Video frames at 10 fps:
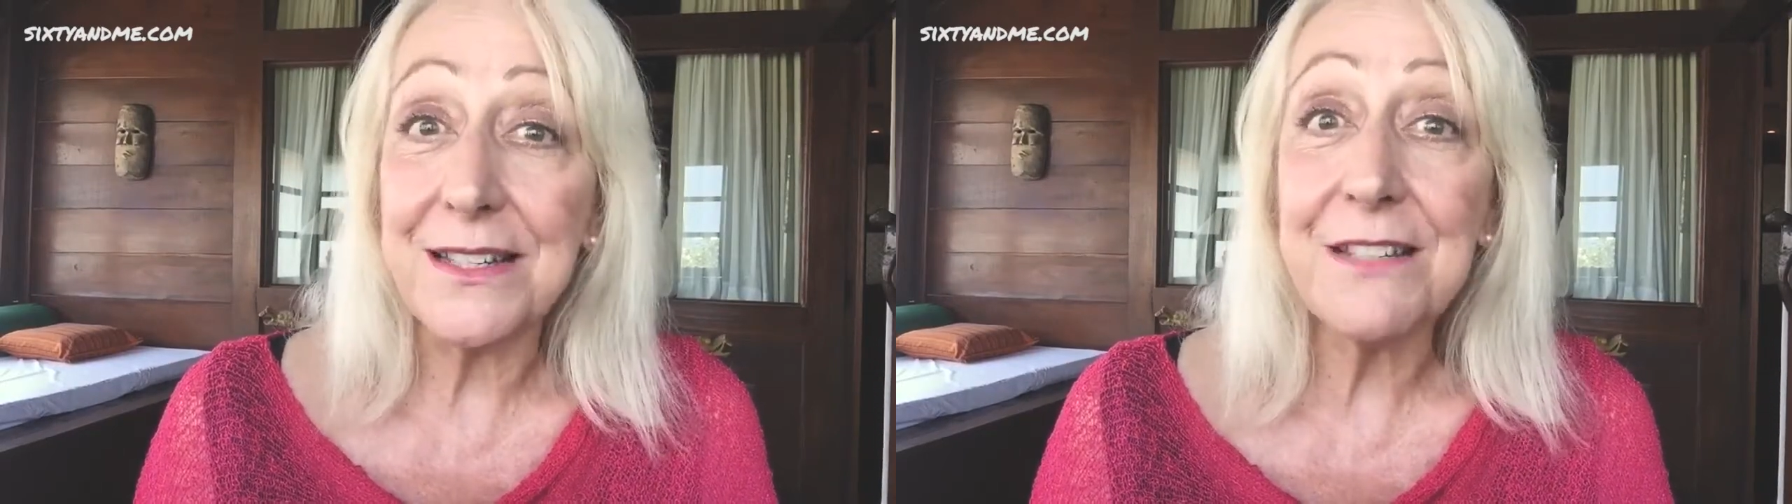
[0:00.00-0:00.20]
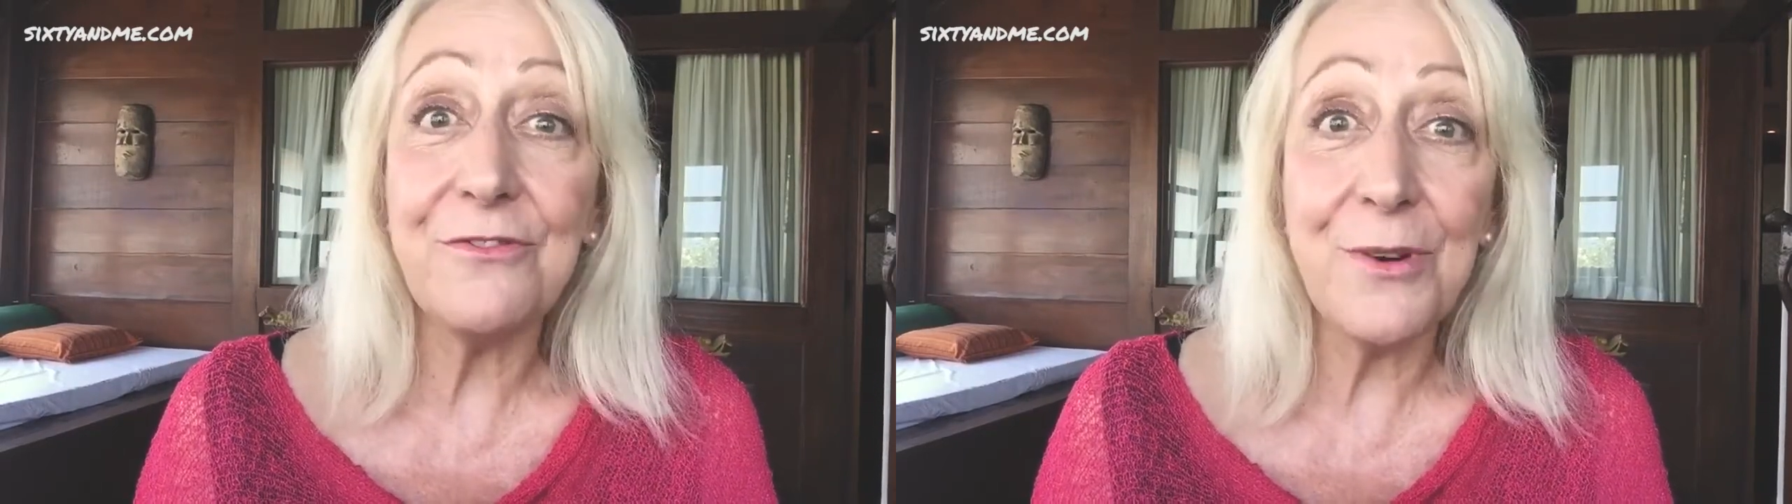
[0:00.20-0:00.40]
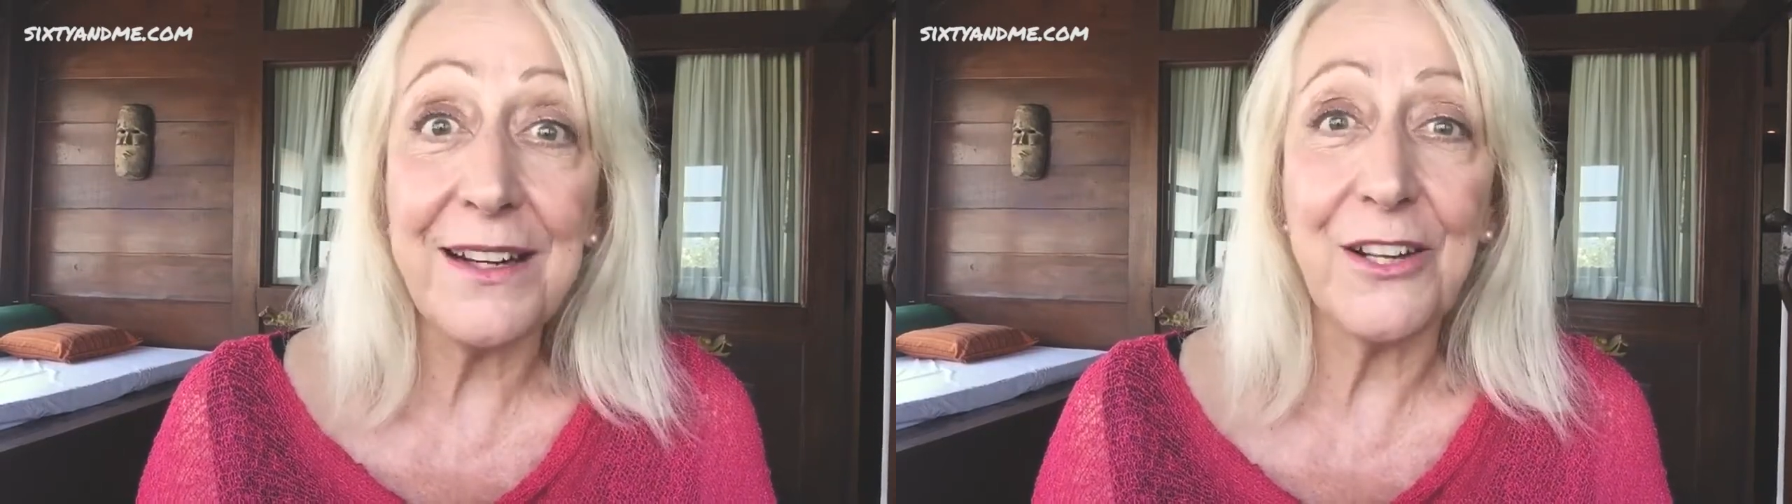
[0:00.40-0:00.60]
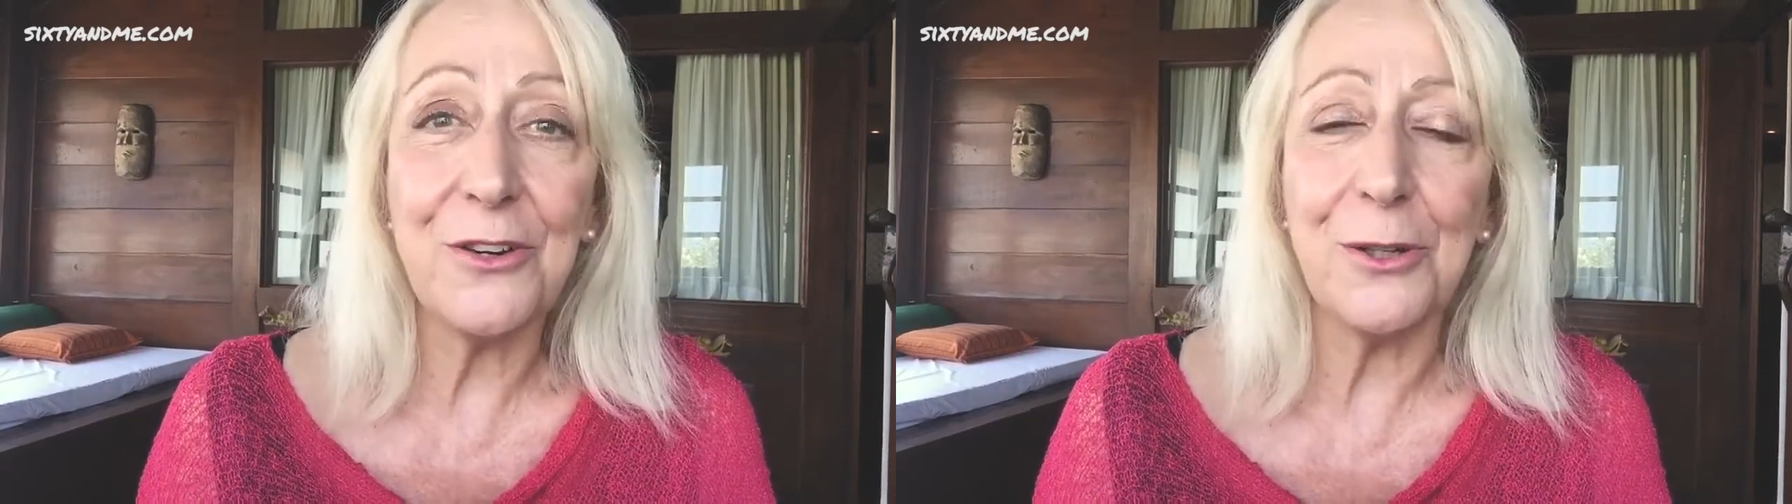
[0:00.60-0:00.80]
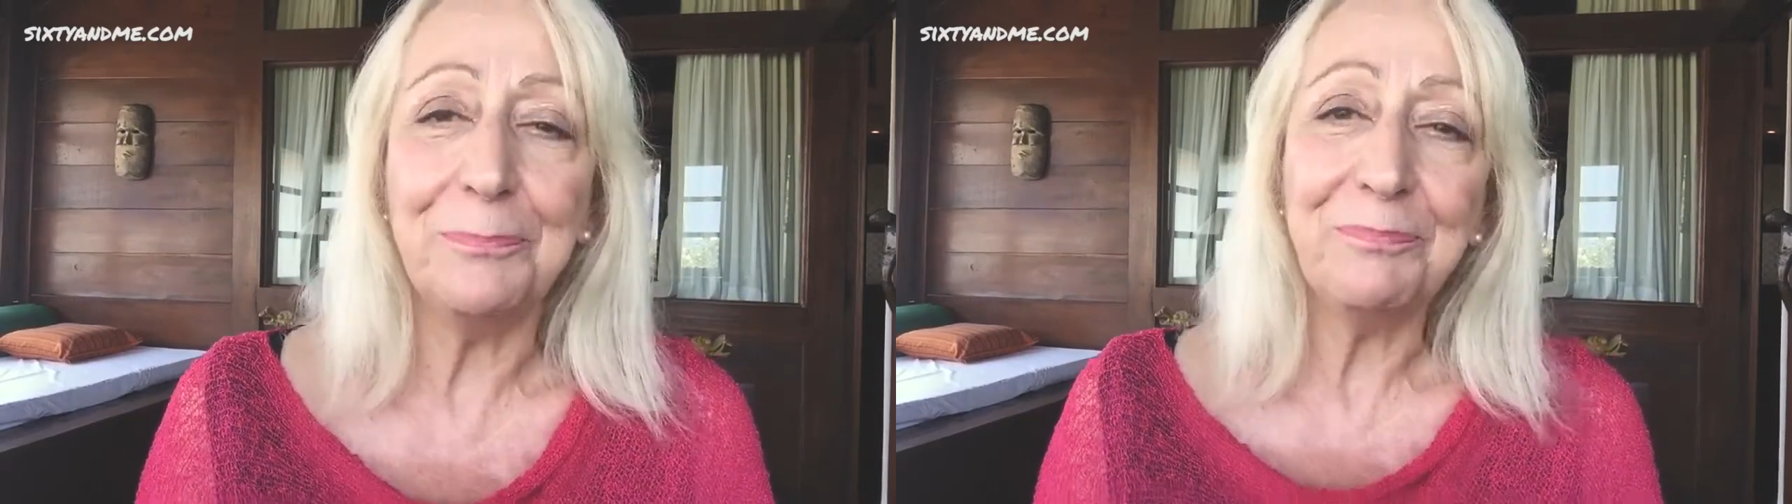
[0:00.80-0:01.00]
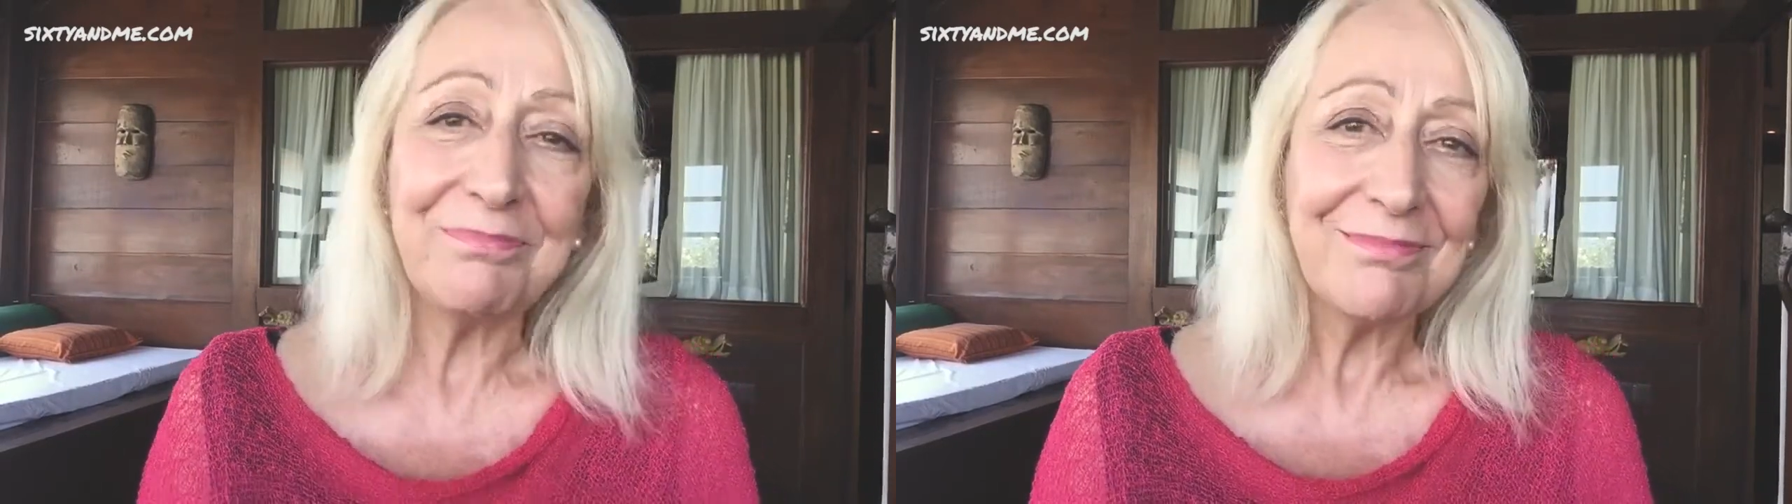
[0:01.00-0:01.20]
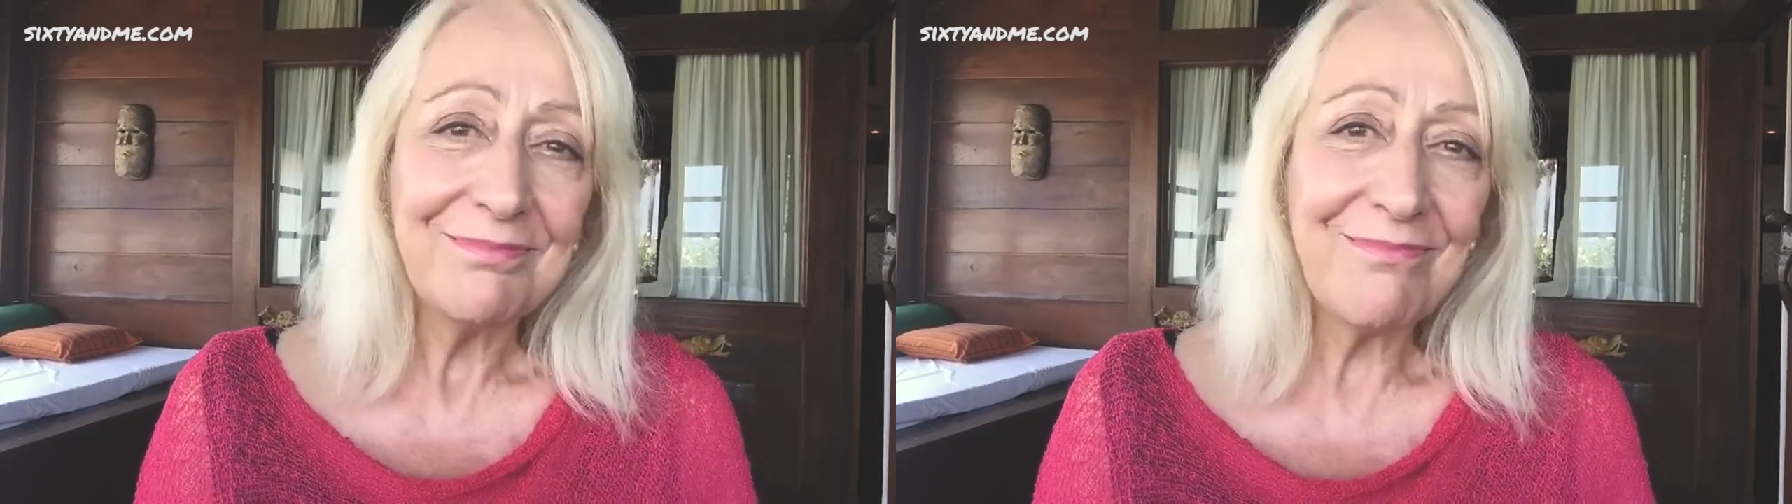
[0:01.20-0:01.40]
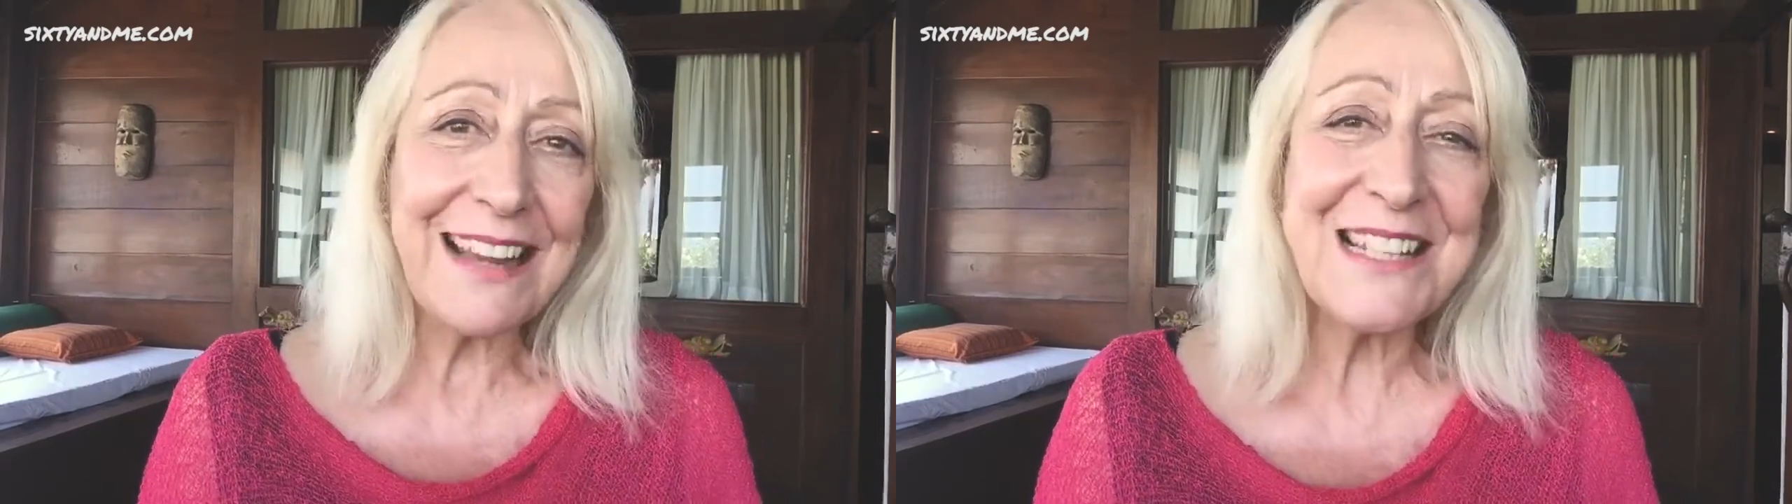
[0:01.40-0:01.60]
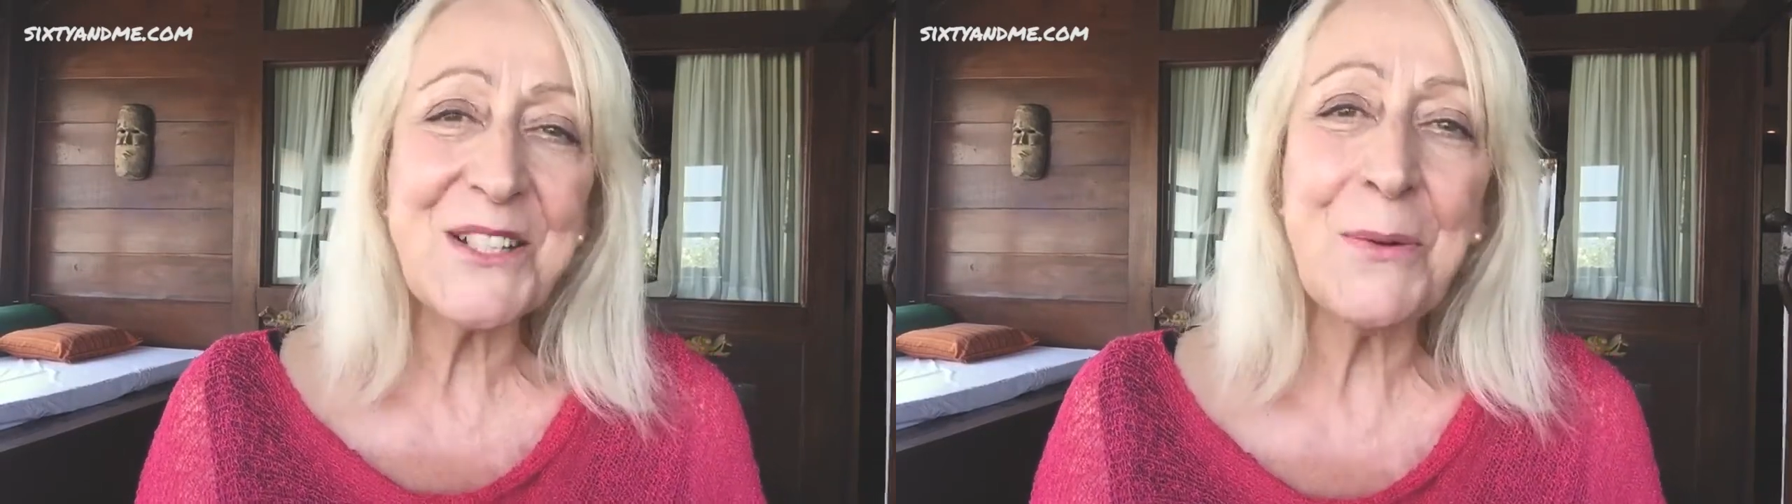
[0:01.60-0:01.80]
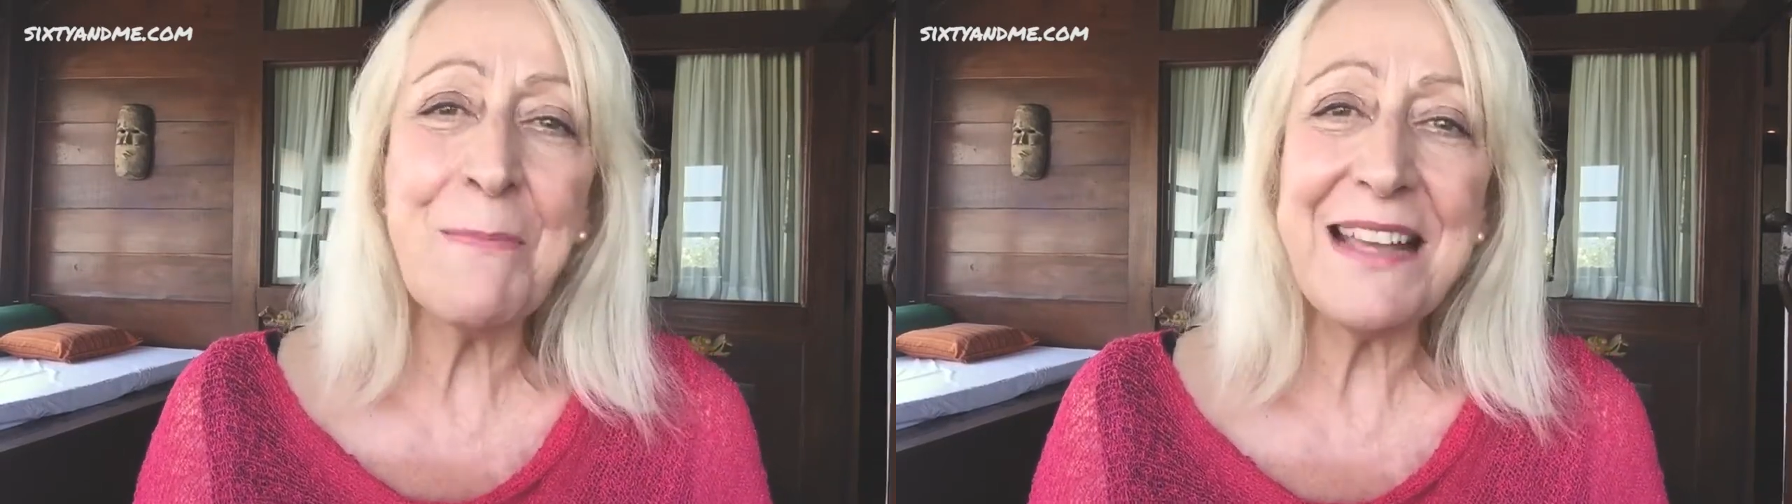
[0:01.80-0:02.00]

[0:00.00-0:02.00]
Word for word: It's really cool. And so we